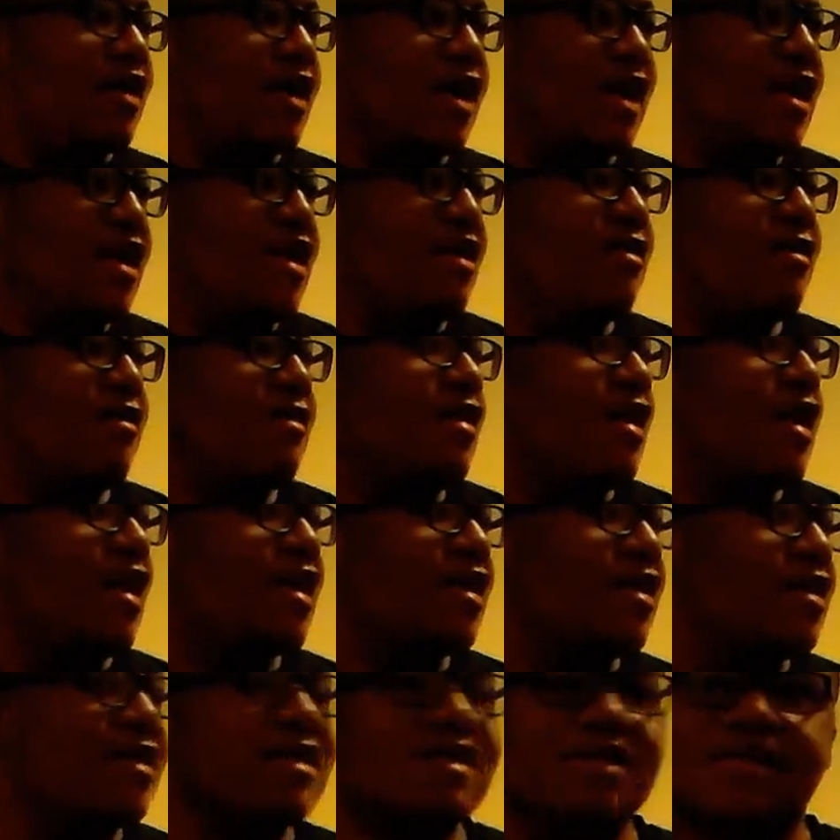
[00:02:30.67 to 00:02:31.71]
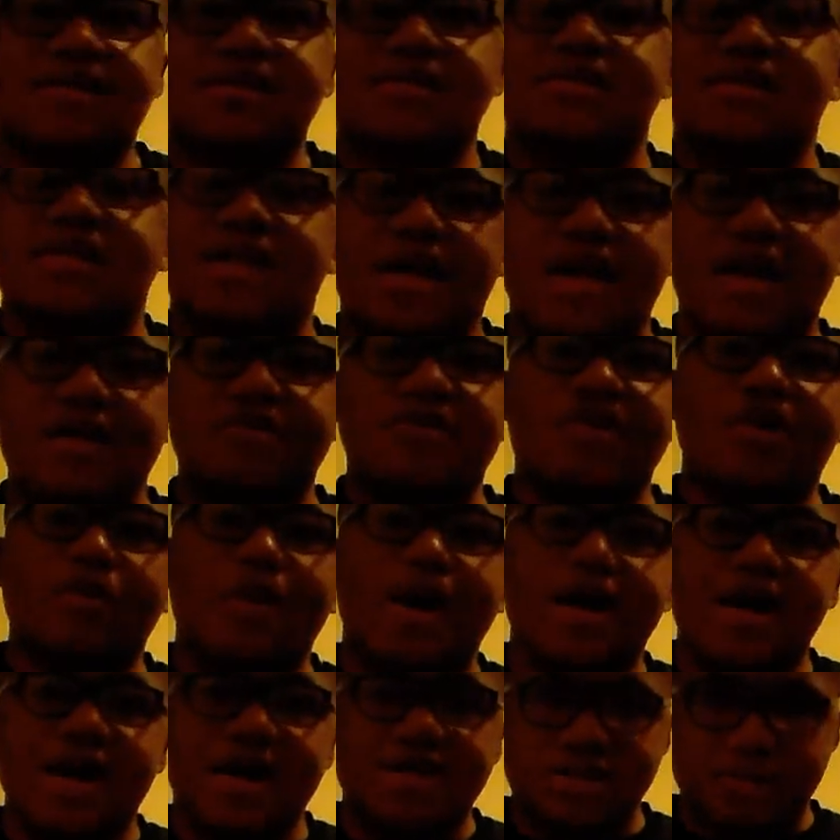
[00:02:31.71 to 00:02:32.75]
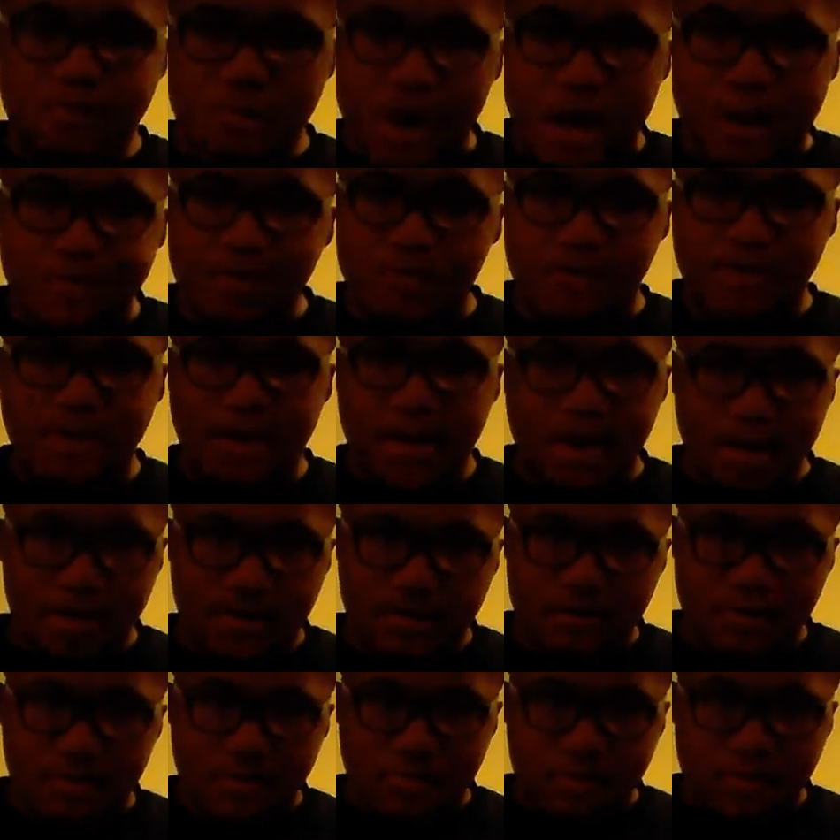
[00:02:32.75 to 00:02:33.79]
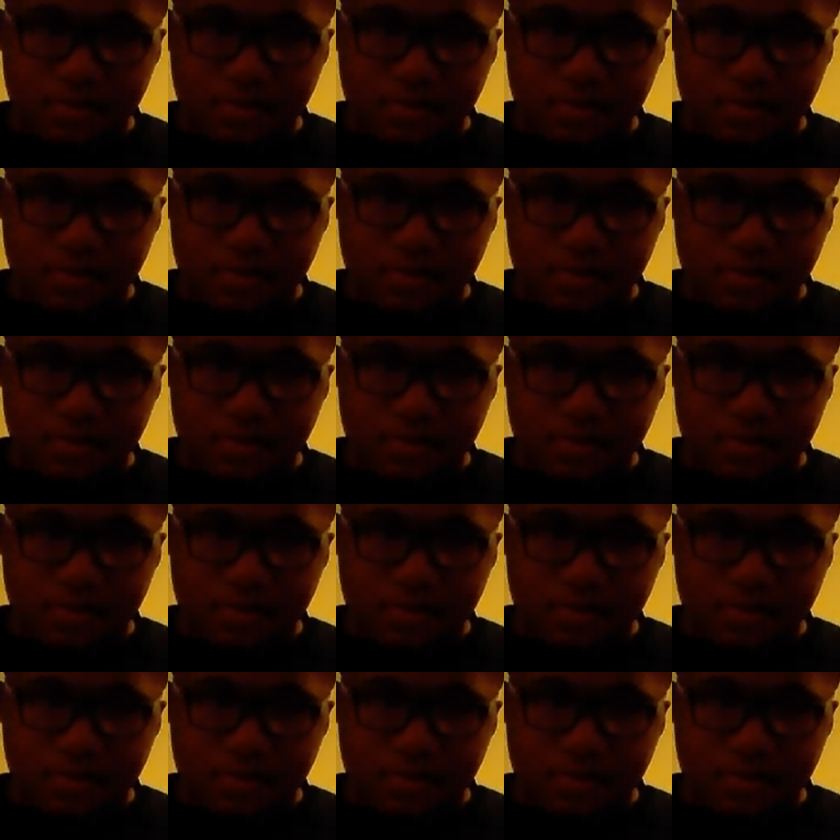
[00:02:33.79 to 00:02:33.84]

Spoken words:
and nobody has a problem with that.